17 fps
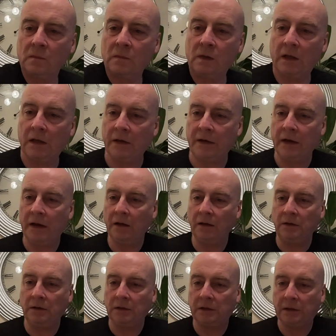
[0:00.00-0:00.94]
And
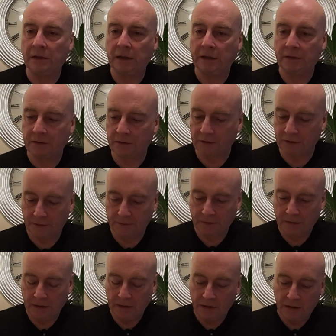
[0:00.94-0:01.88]
let's
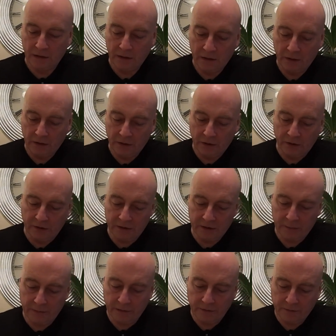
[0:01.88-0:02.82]
cut
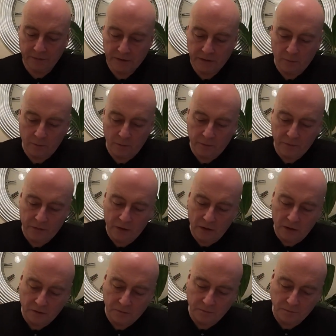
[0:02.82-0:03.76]
into it, see what we've
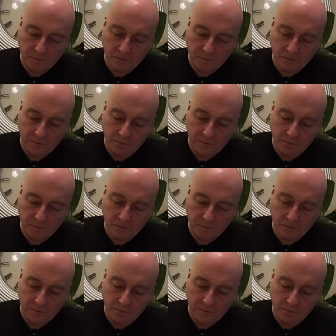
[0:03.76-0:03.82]
got.